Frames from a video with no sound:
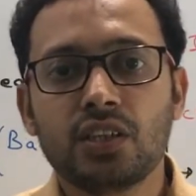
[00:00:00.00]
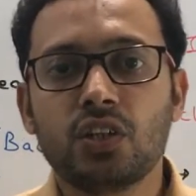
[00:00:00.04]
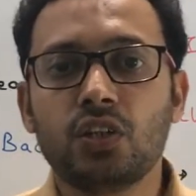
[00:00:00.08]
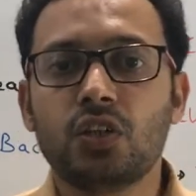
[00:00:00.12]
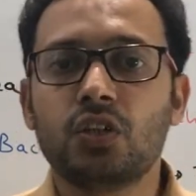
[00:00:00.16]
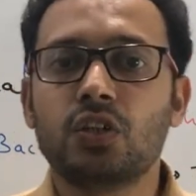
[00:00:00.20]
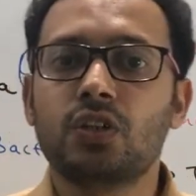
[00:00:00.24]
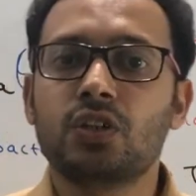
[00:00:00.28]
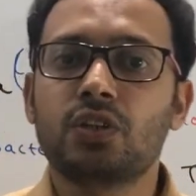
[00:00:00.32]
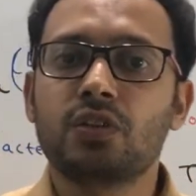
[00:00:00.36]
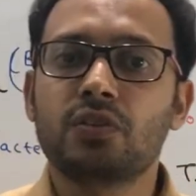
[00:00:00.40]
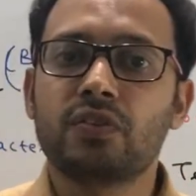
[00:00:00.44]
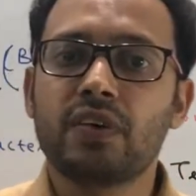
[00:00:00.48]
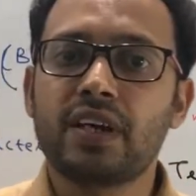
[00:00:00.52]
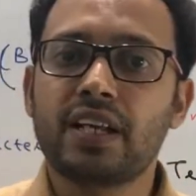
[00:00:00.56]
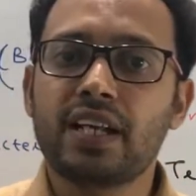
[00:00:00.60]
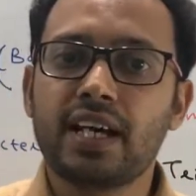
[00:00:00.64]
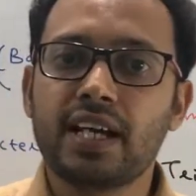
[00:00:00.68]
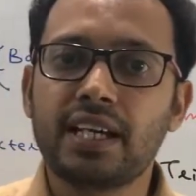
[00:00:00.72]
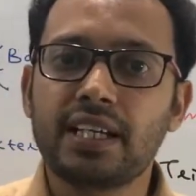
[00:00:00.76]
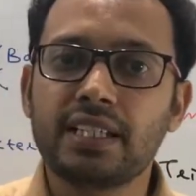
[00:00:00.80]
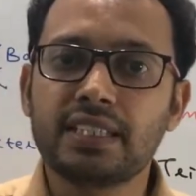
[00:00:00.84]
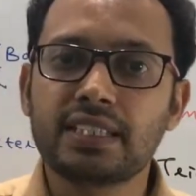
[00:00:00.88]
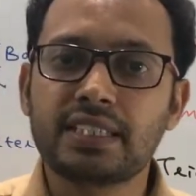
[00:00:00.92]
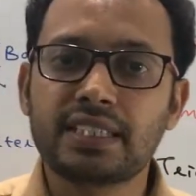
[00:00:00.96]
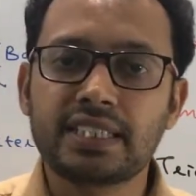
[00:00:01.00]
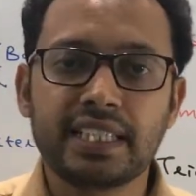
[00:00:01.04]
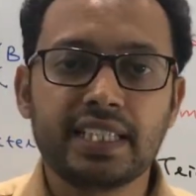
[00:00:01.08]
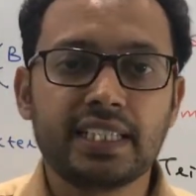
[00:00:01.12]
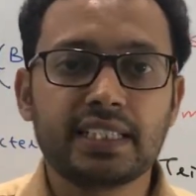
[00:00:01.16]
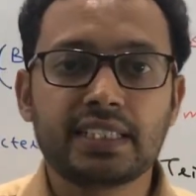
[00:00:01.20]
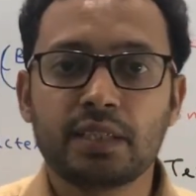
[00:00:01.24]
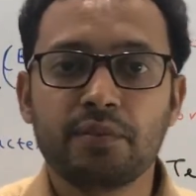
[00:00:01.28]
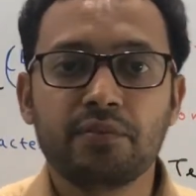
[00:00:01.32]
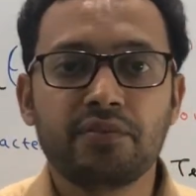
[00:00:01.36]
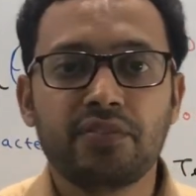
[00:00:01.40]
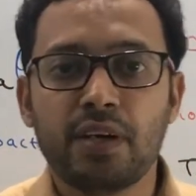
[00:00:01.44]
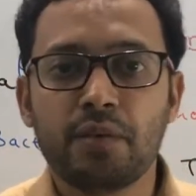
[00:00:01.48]
or when I say
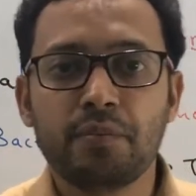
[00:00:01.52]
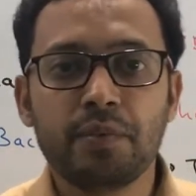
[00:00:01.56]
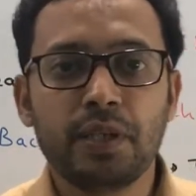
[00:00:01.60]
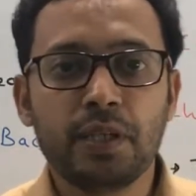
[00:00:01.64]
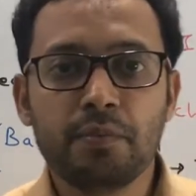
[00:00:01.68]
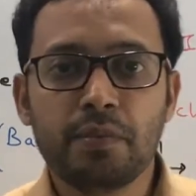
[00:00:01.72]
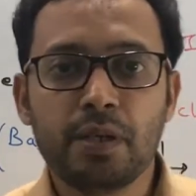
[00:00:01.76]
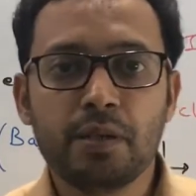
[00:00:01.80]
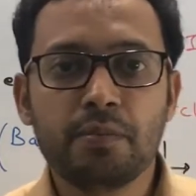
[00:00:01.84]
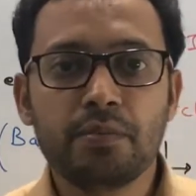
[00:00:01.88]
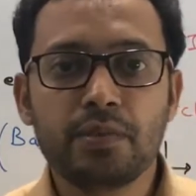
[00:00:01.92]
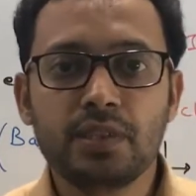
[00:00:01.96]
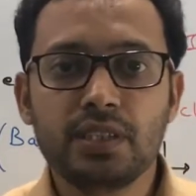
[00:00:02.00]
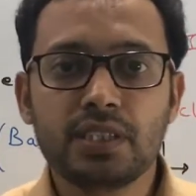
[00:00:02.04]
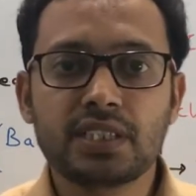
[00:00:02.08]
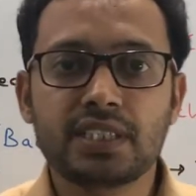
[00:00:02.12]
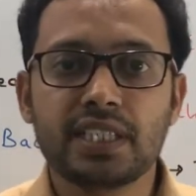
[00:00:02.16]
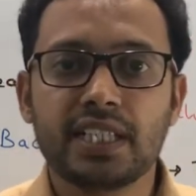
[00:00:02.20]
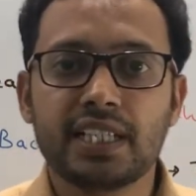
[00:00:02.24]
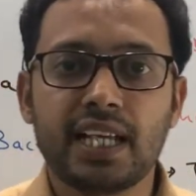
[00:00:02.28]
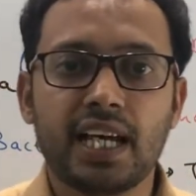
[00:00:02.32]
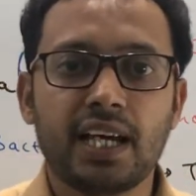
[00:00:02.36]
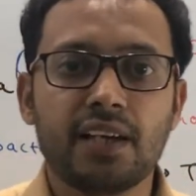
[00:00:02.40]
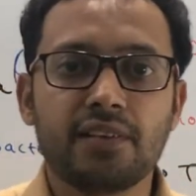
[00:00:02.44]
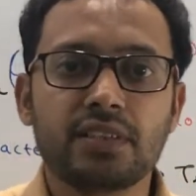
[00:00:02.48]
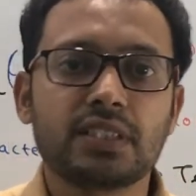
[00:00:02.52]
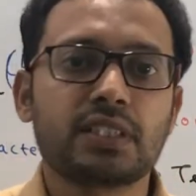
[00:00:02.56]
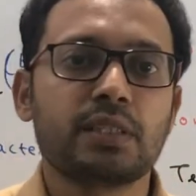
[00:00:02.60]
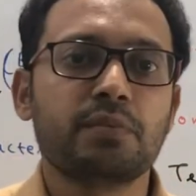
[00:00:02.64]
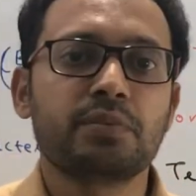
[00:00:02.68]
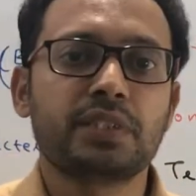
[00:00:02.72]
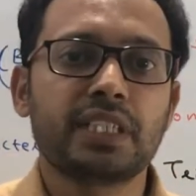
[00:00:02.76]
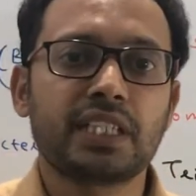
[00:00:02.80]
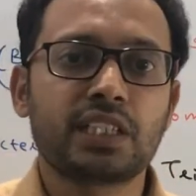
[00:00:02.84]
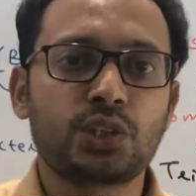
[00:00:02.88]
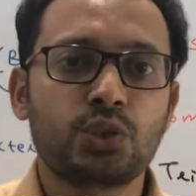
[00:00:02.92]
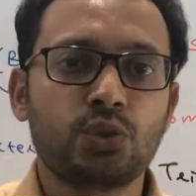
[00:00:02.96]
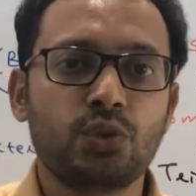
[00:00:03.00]
some family members that I have some
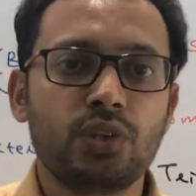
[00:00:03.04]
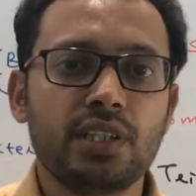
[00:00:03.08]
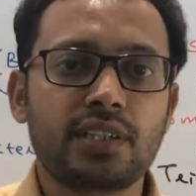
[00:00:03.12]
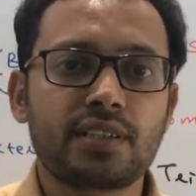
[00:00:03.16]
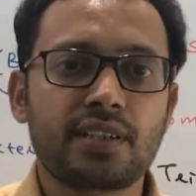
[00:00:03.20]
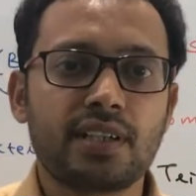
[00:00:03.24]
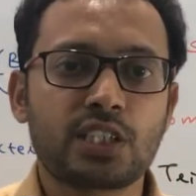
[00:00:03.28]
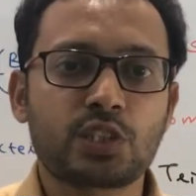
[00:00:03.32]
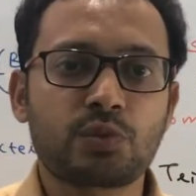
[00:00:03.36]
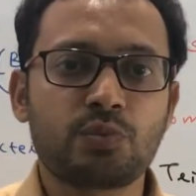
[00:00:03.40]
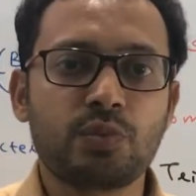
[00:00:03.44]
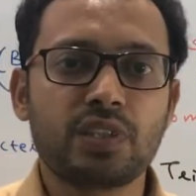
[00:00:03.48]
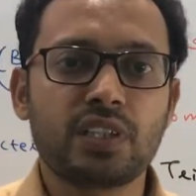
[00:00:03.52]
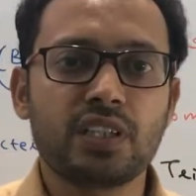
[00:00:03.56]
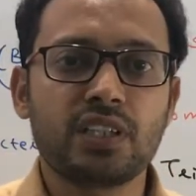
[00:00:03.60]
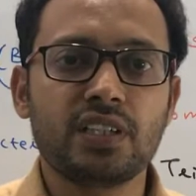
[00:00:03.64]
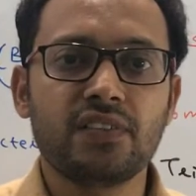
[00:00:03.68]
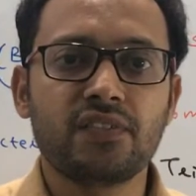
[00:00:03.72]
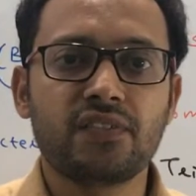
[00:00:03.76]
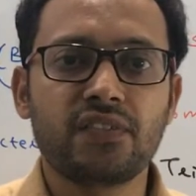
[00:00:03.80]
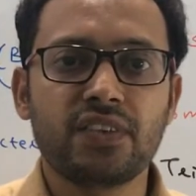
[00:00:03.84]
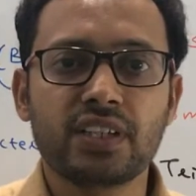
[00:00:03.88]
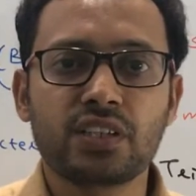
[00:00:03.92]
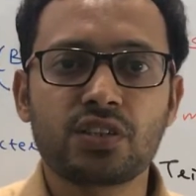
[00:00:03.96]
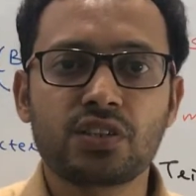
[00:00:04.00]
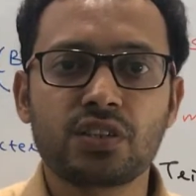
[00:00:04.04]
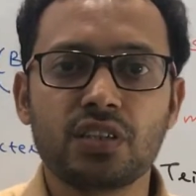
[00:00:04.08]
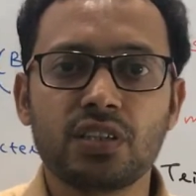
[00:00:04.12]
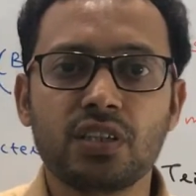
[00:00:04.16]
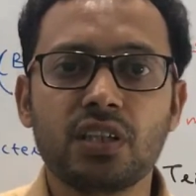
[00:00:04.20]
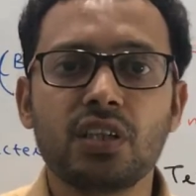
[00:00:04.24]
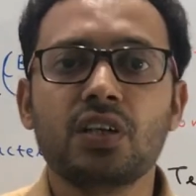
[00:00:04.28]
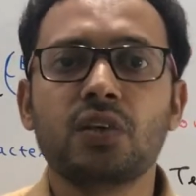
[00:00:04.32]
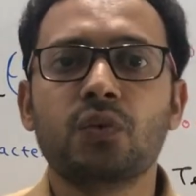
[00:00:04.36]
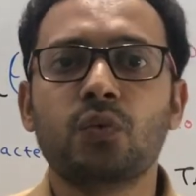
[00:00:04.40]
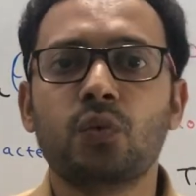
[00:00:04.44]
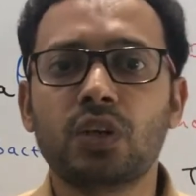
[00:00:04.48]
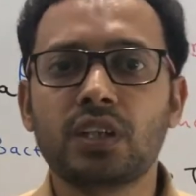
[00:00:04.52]
sexually transmitted
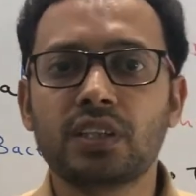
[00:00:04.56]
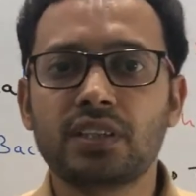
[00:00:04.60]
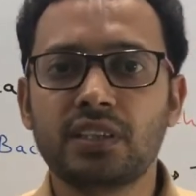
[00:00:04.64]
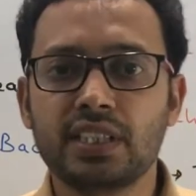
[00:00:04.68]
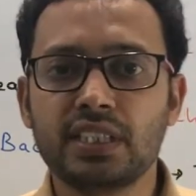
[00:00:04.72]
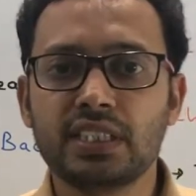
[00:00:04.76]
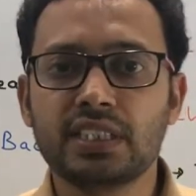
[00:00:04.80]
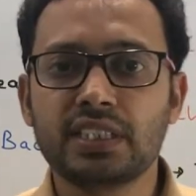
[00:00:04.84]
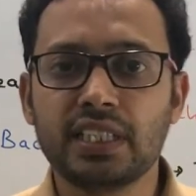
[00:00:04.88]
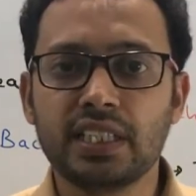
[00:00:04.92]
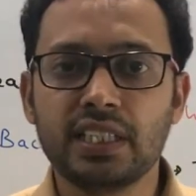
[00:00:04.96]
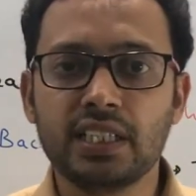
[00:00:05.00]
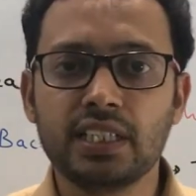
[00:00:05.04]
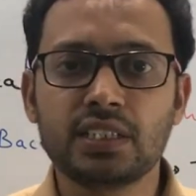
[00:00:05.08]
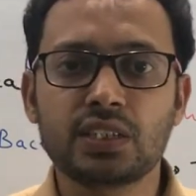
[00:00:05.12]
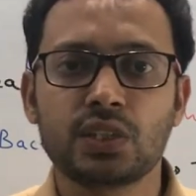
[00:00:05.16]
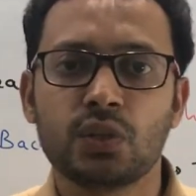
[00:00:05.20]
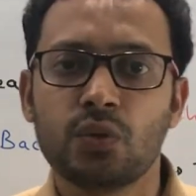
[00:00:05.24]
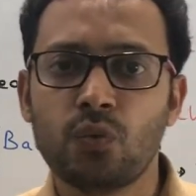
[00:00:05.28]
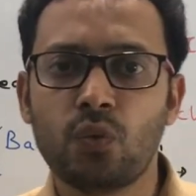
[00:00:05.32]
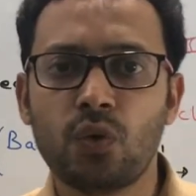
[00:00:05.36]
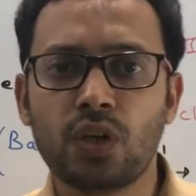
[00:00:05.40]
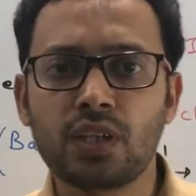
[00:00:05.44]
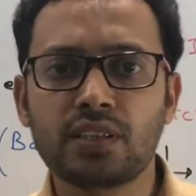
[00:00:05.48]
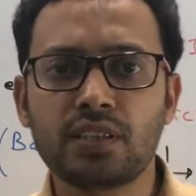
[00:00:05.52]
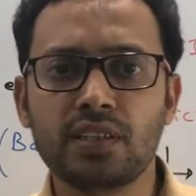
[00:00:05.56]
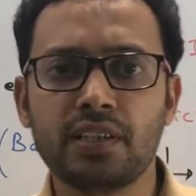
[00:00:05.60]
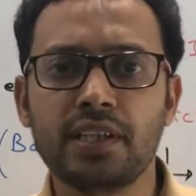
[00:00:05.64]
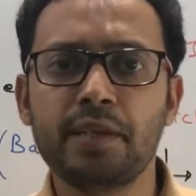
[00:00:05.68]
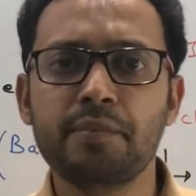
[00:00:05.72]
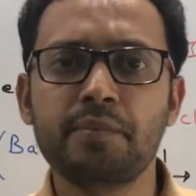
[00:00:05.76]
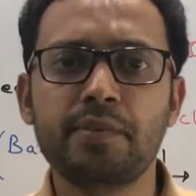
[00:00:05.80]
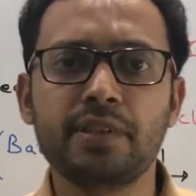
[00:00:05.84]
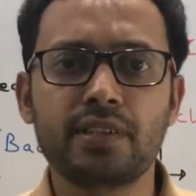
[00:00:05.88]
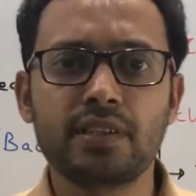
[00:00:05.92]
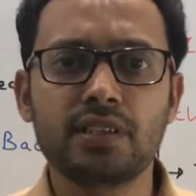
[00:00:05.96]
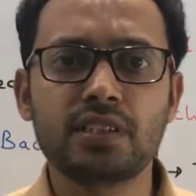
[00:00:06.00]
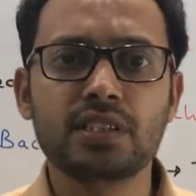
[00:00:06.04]
infection, what they say is, what the
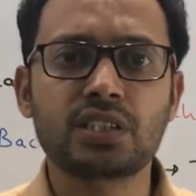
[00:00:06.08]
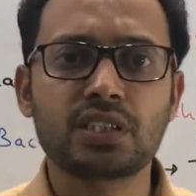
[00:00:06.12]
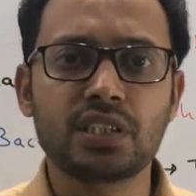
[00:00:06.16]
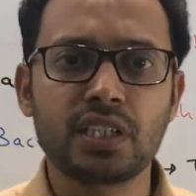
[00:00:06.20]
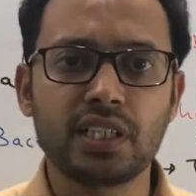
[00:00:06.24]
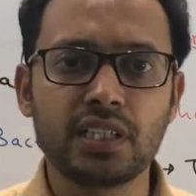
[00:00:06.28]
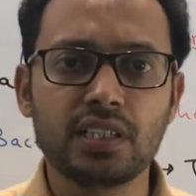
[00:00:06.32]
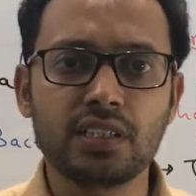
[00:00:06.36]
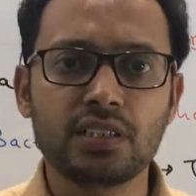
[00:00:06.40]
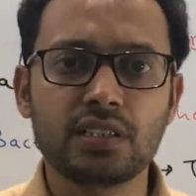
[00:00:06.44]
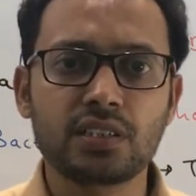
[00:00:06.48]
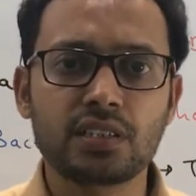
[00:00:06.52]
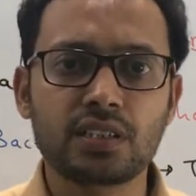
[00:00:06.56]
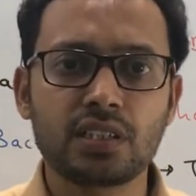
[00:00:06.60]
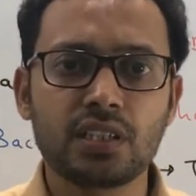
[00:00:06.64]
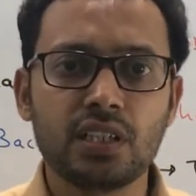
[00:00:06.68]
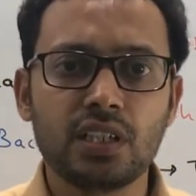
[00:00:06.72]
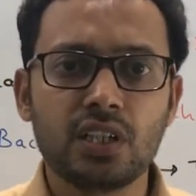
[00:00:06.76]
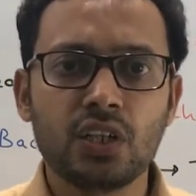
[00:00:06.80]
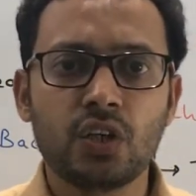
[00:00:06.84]
neighbor says,